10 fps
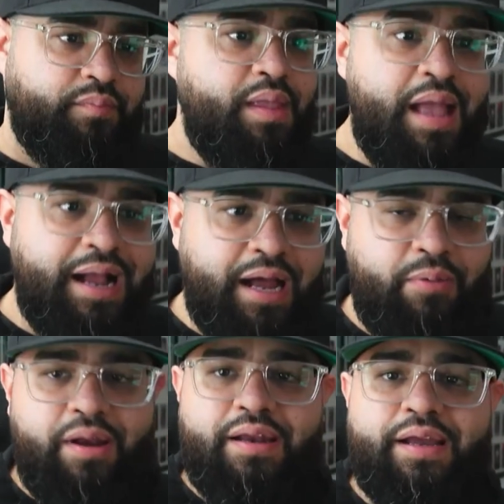Kind of
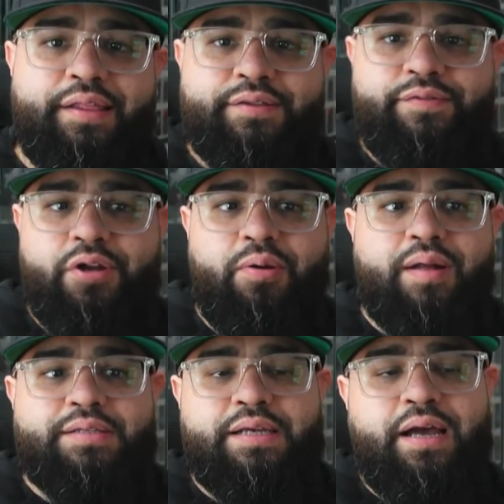wanted to get this video
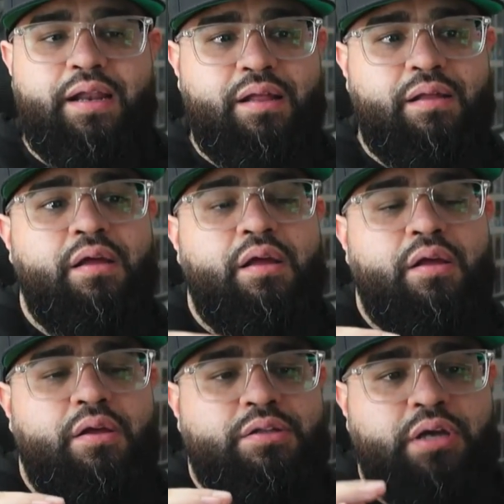out to kind of
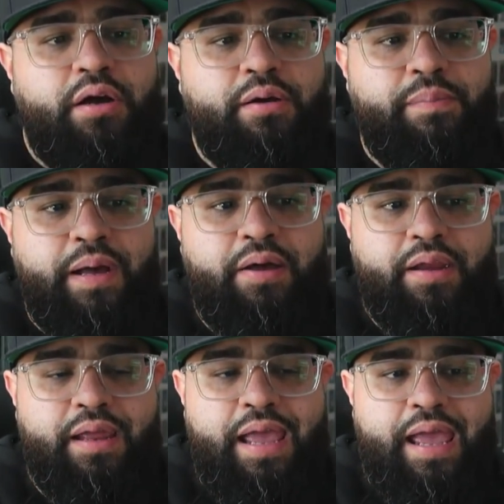talk about
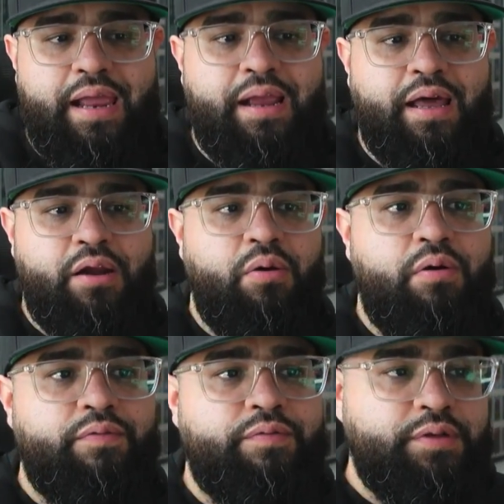it and kind of go
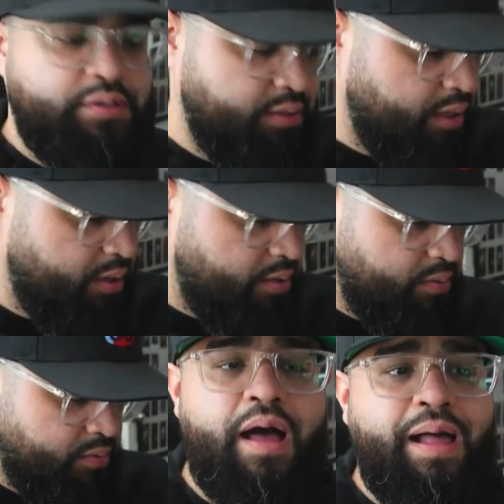over it.
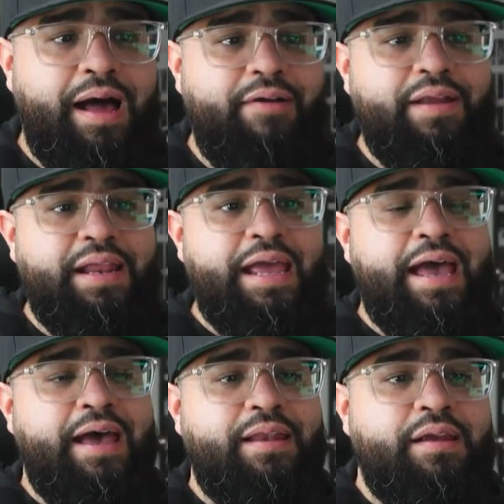So I already
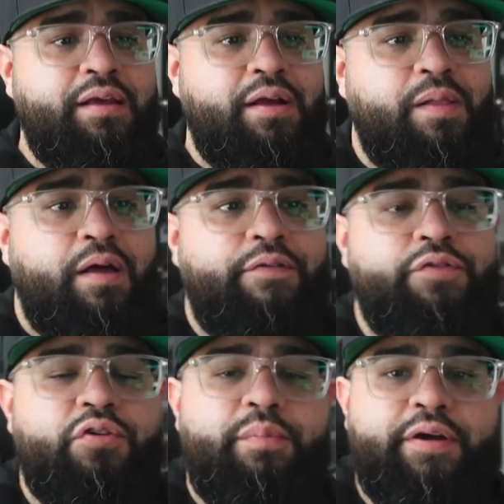had a
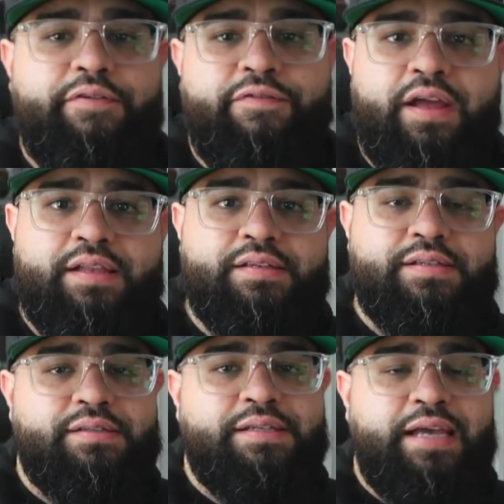few of my
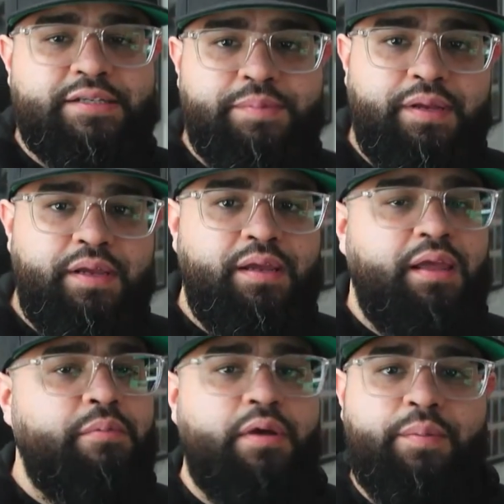friends text me,
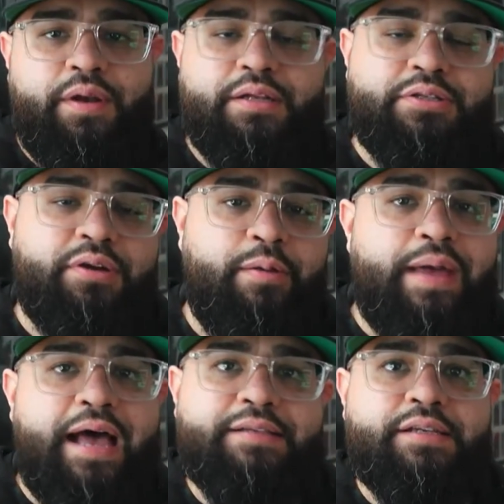hit me up on Instagram
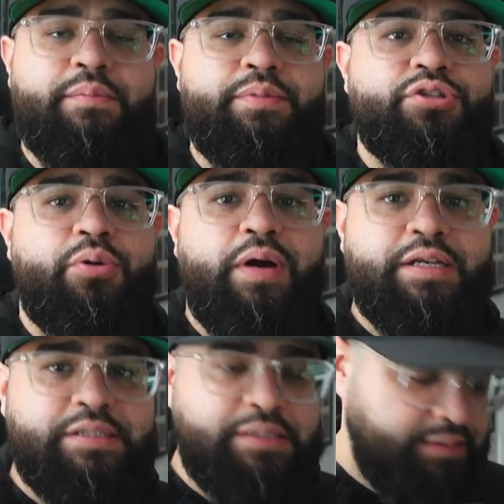asking a bunch of
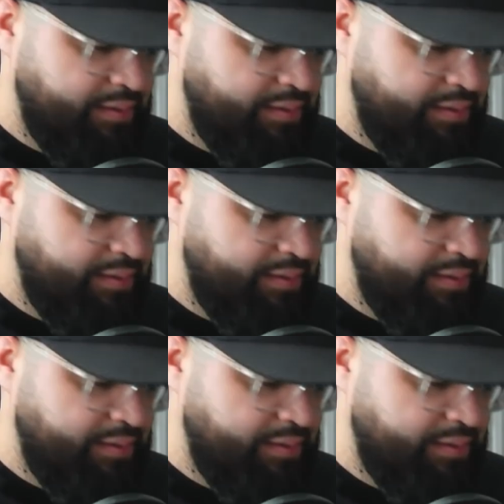questions.